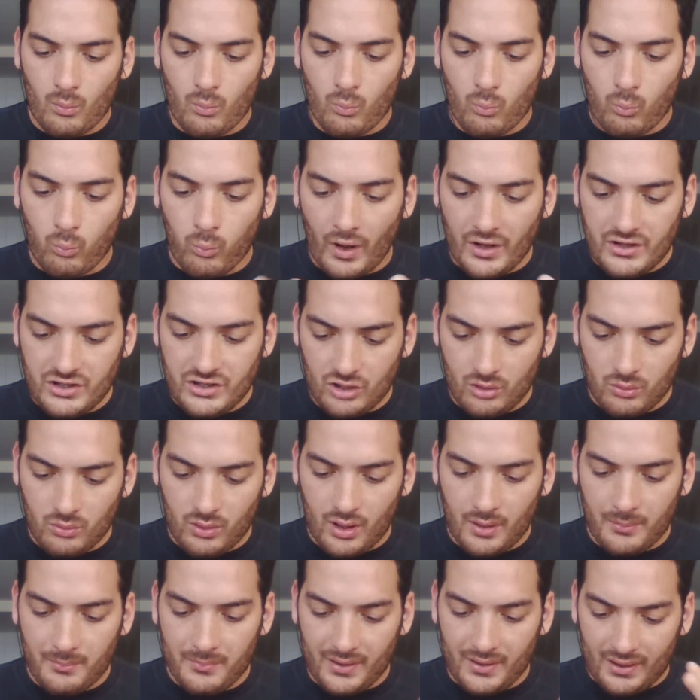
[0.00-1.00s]
when you
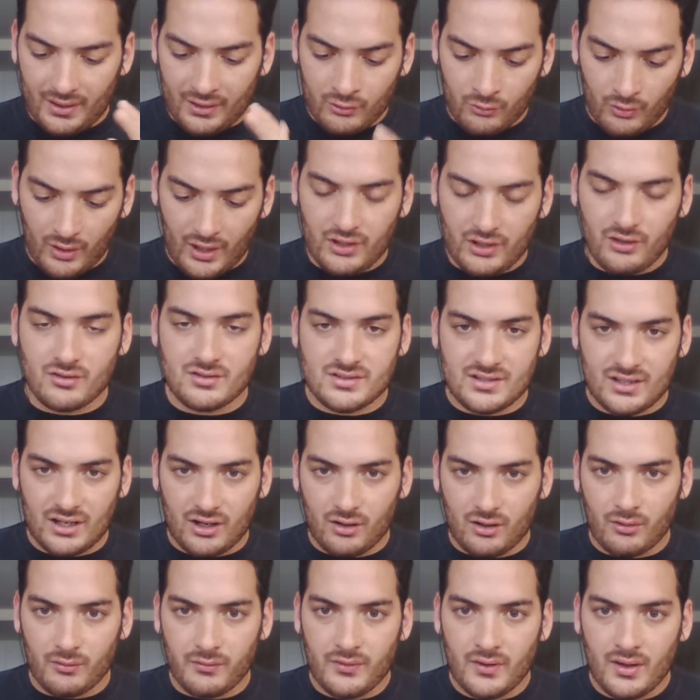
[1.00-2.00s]
ingrain
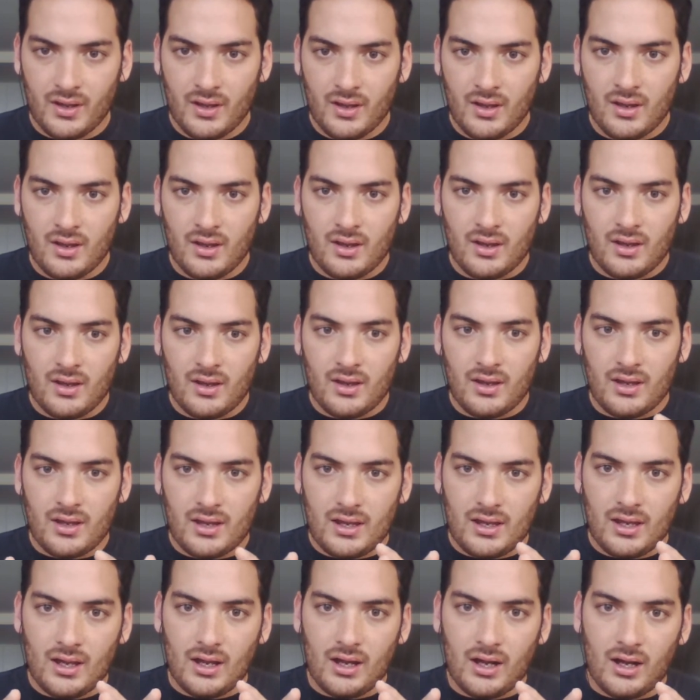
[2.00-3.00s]
yourself
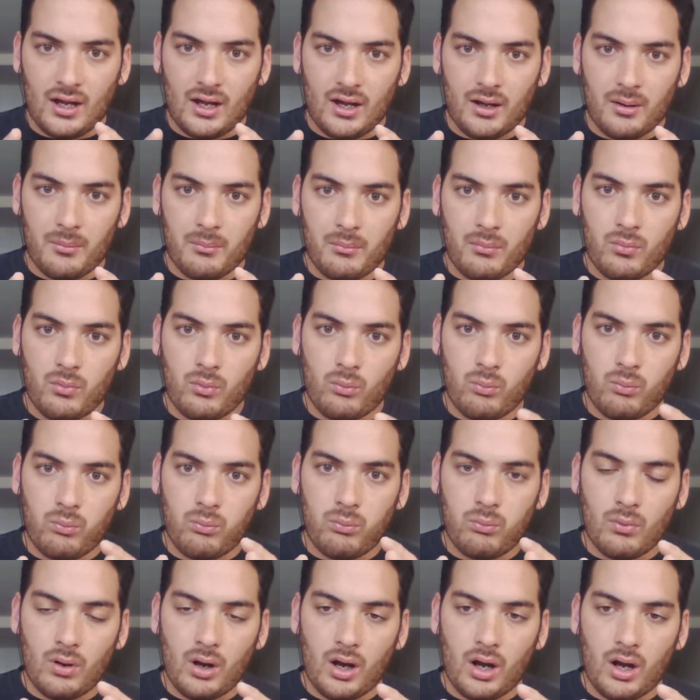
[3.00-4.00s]
and
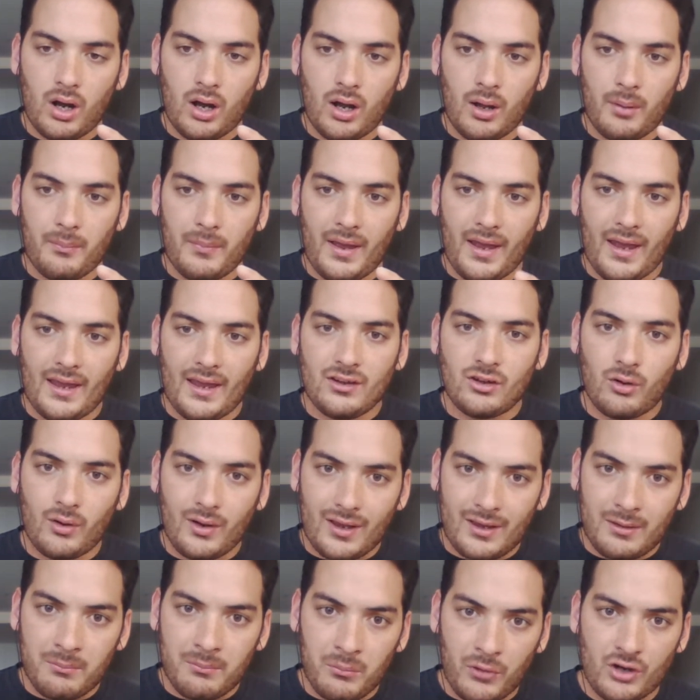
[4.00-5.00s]

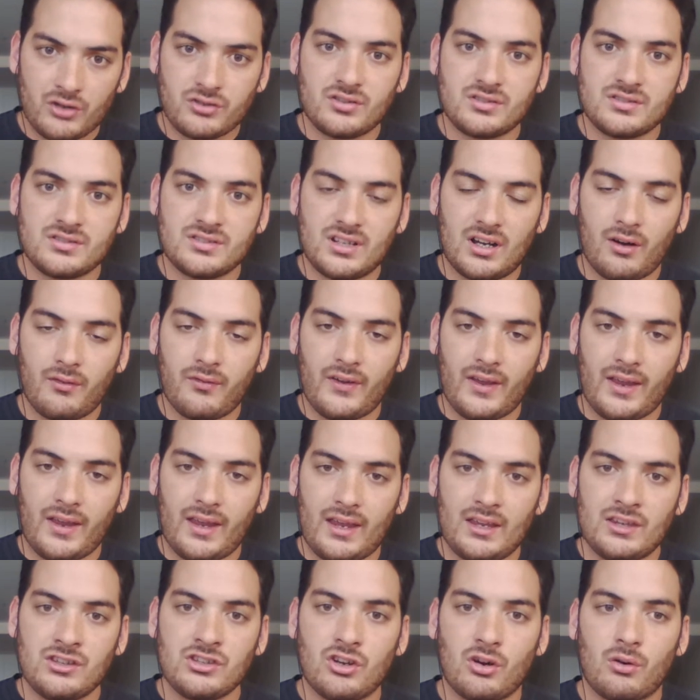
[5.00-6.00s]
immerse yourself
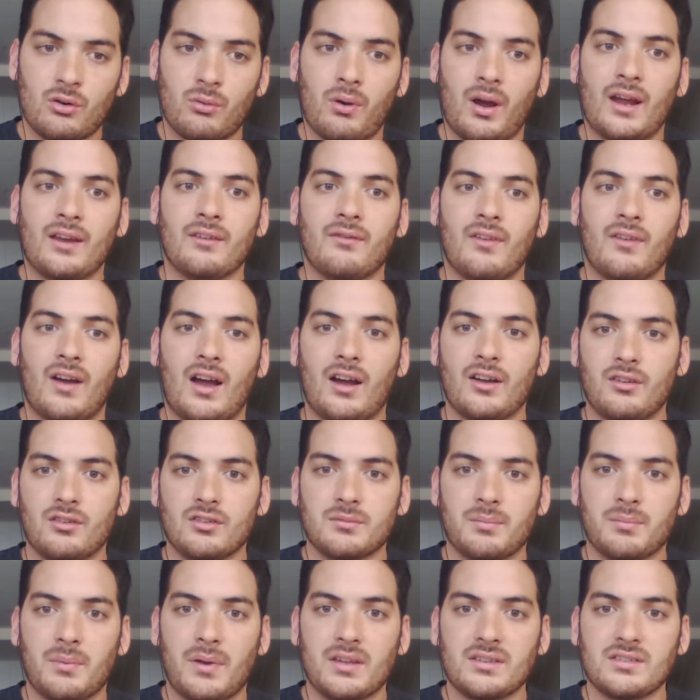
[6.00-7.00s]
in your right
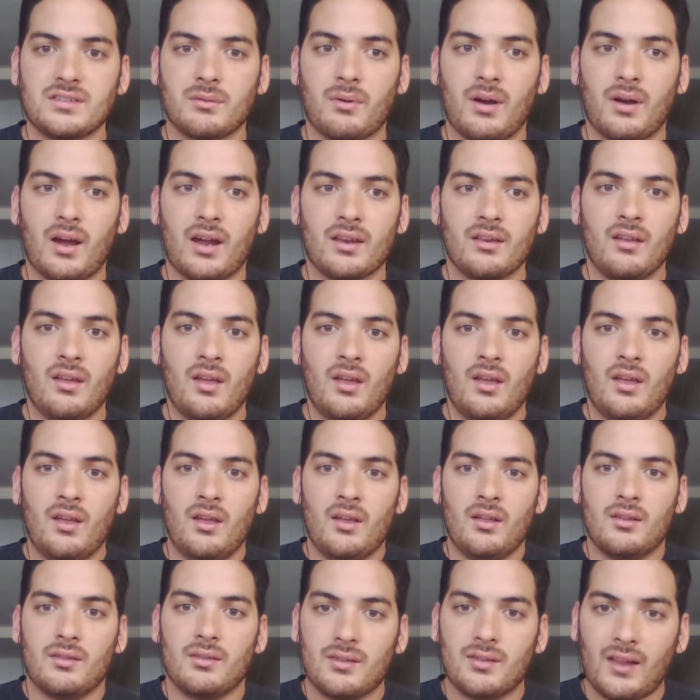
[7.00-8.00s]
values, basically, right,
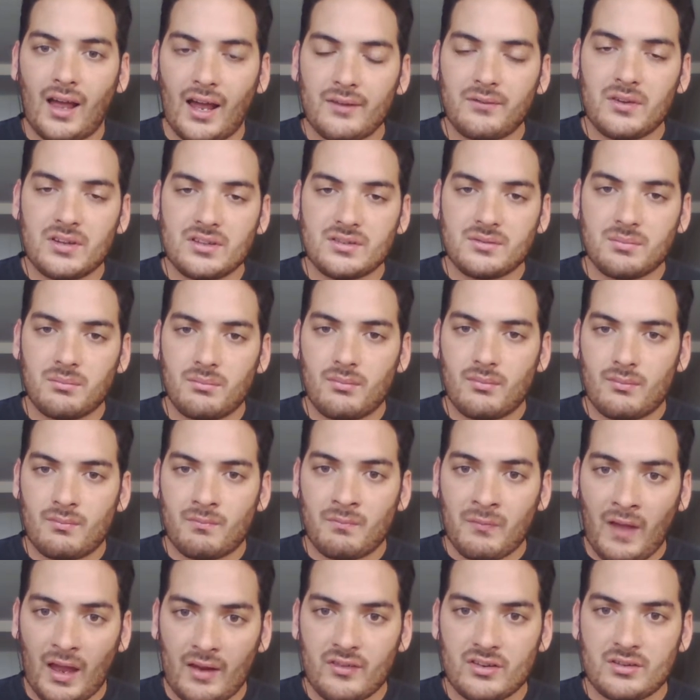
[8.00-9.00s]
life is
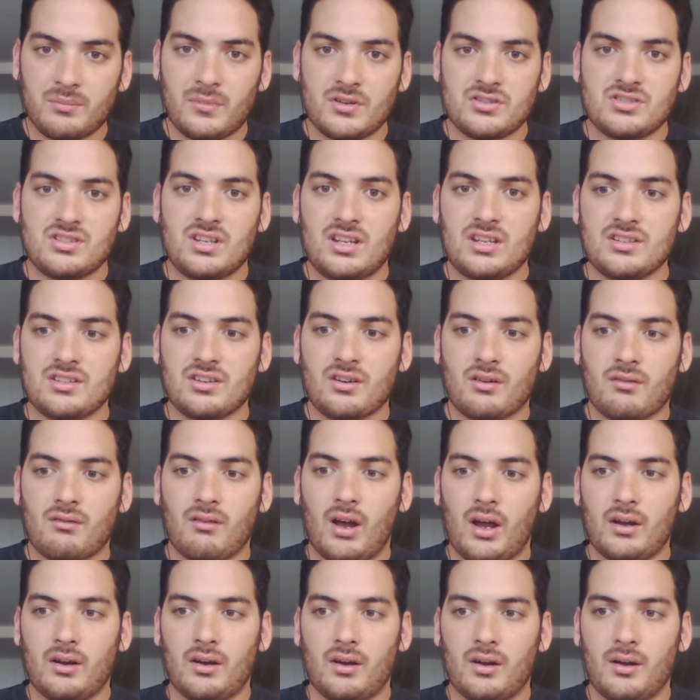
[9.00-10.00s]
much easier,
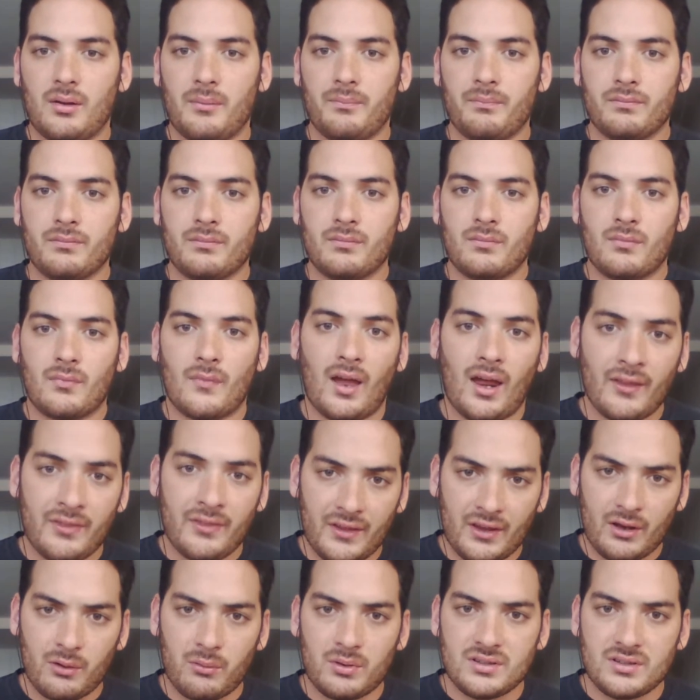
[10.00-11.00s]
right. I
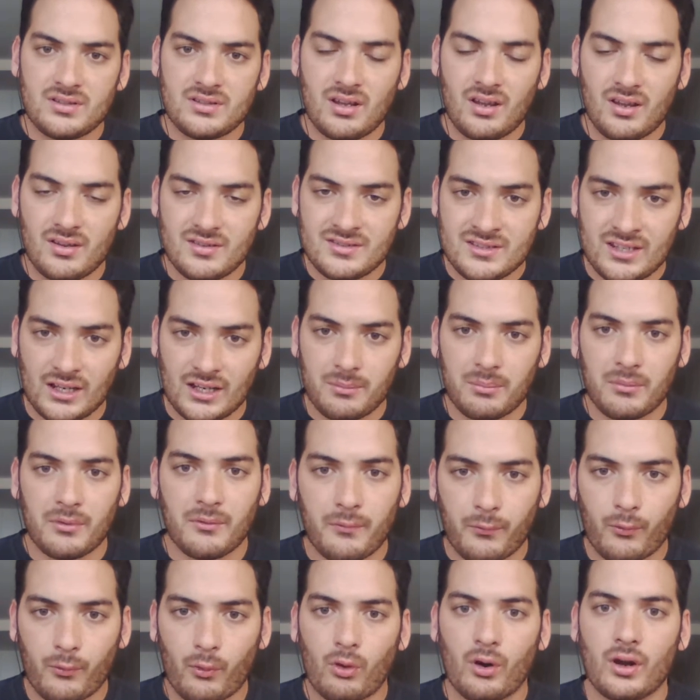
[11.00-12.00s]
think it was
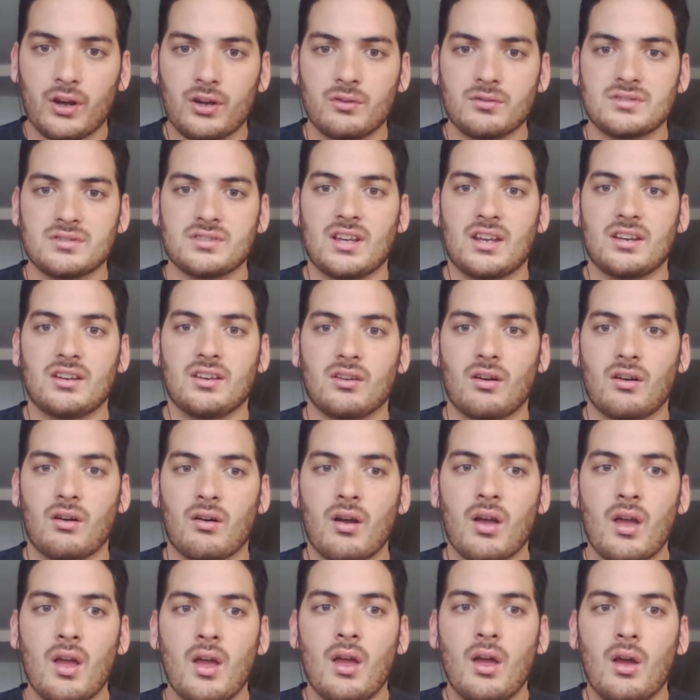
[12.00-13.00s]
Sigmund Freud who said,
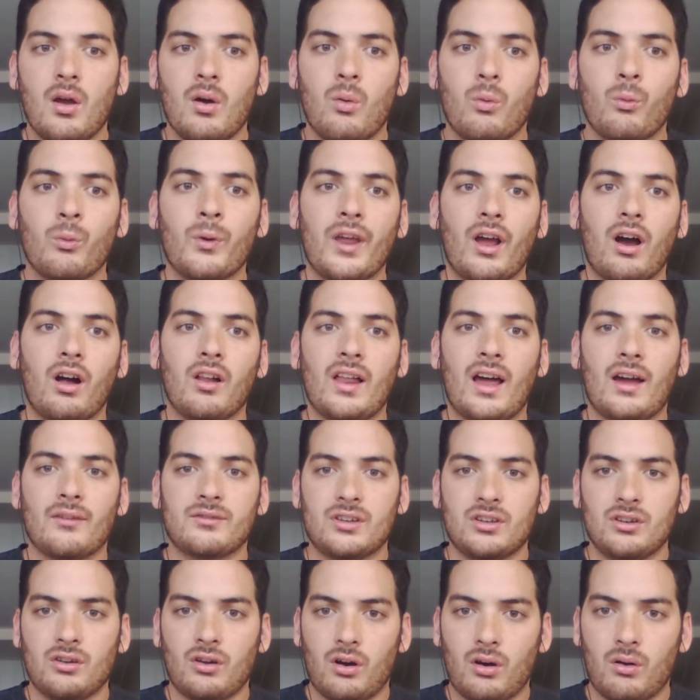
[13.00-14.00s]
we all have
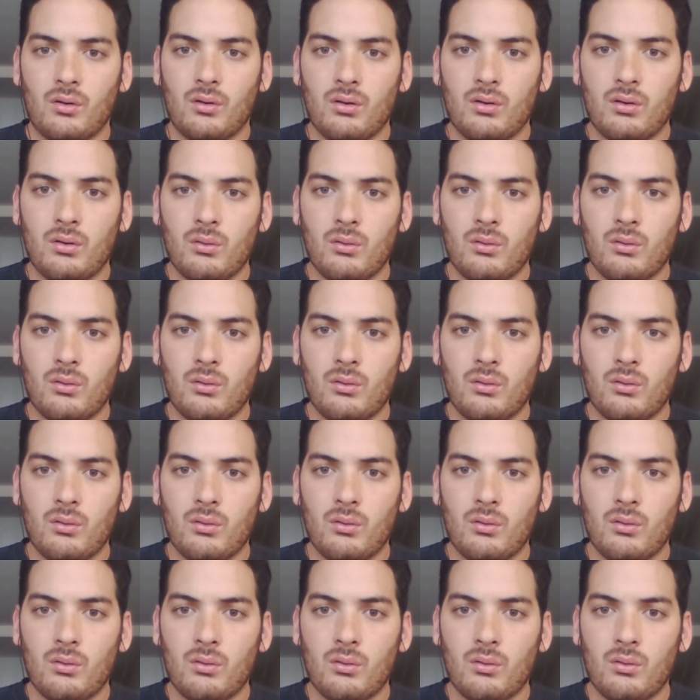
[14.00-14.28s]
to know